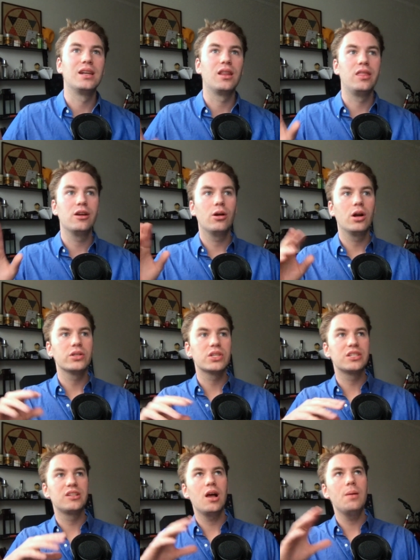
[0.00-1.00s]
there are
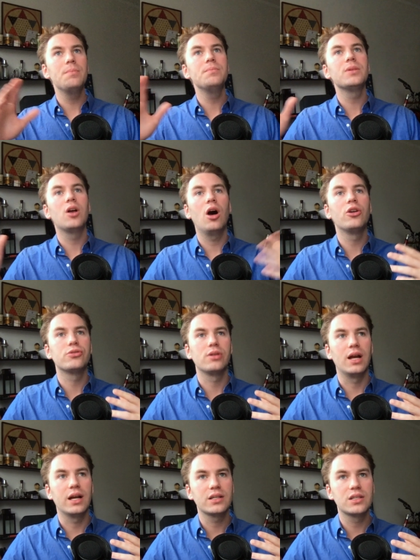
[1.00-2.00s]
some
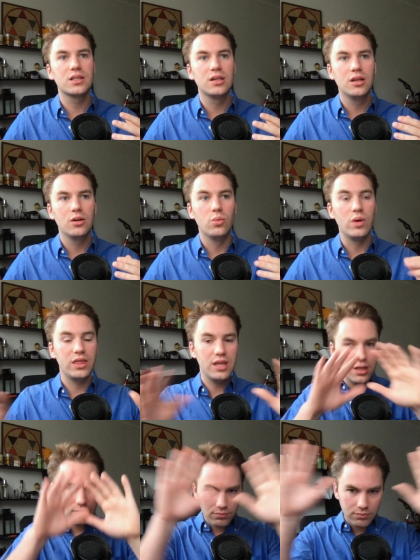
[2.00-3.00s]
contracts
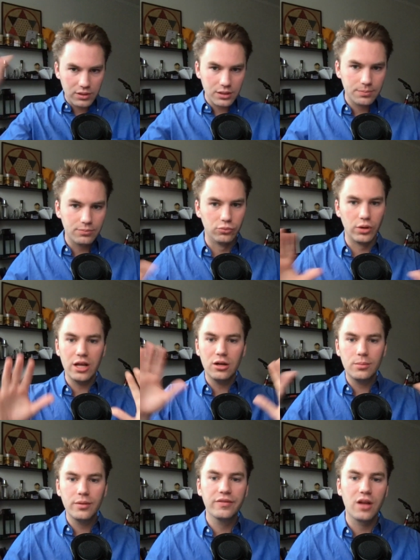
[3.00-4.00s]
within the
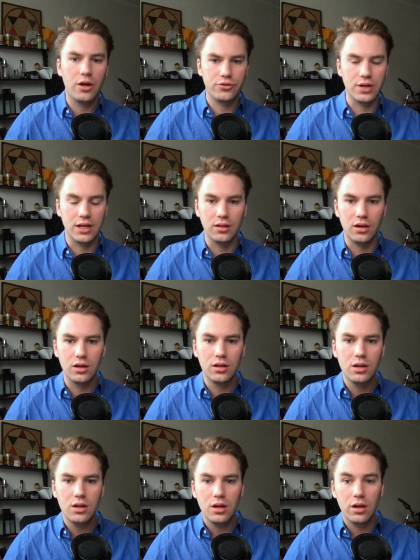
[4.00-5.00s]
realm of contract law
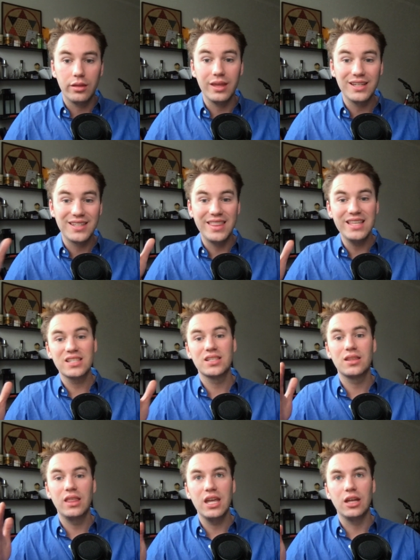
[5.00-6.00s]
that this
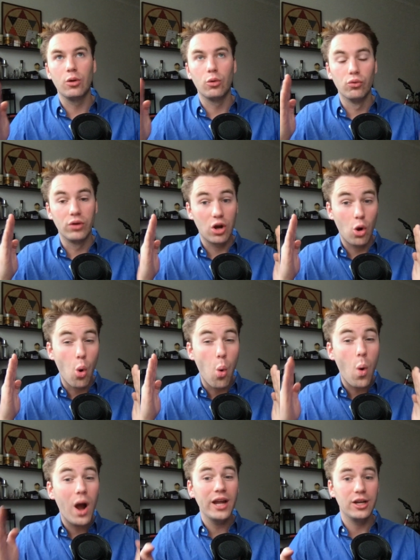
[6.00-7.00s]
thing
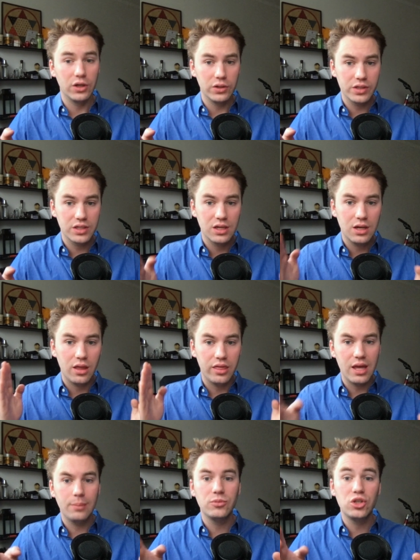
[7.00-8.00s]
requires
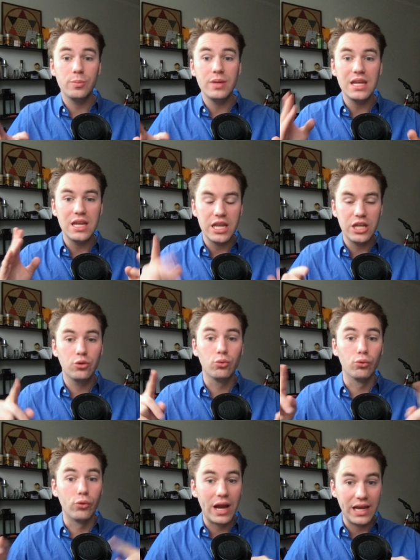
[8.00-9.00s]
them to be in
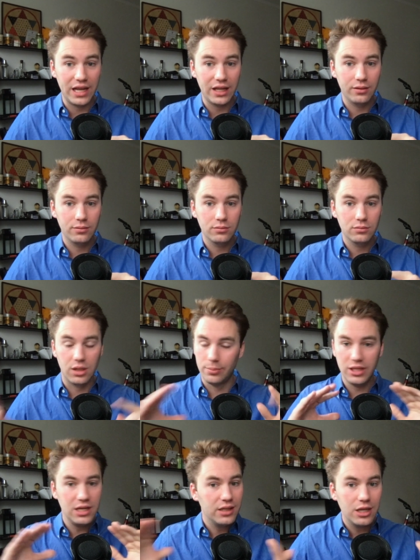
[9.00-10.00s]
writing,
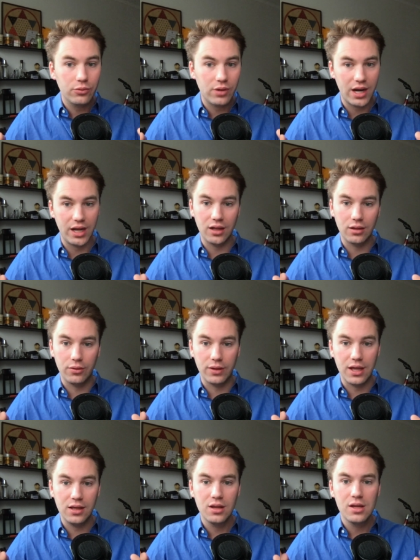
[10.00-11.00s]
completely in writing,
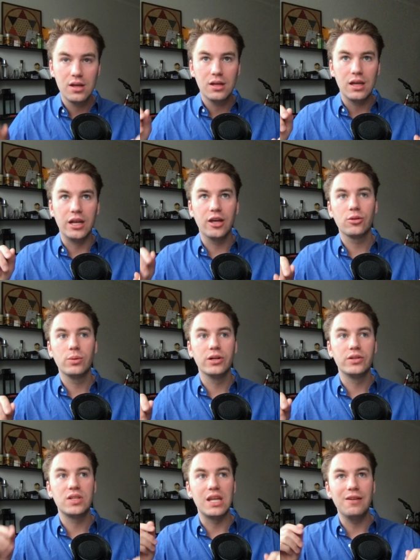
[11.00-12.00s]
okay? In other
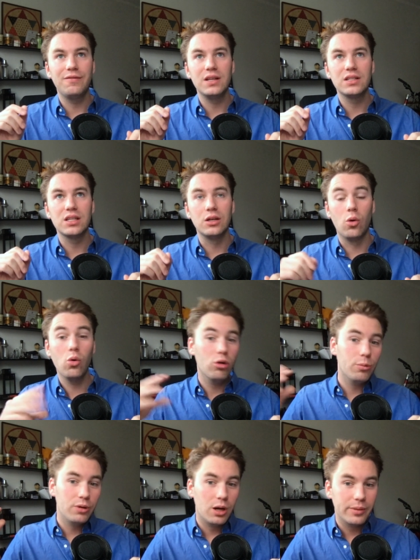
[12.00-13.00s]
words, if it's an oral
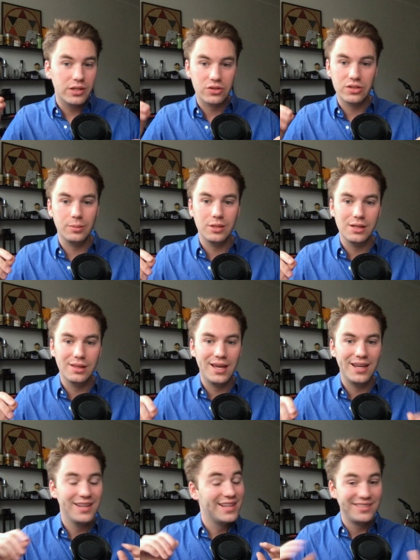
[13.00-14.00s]
promise or something like that,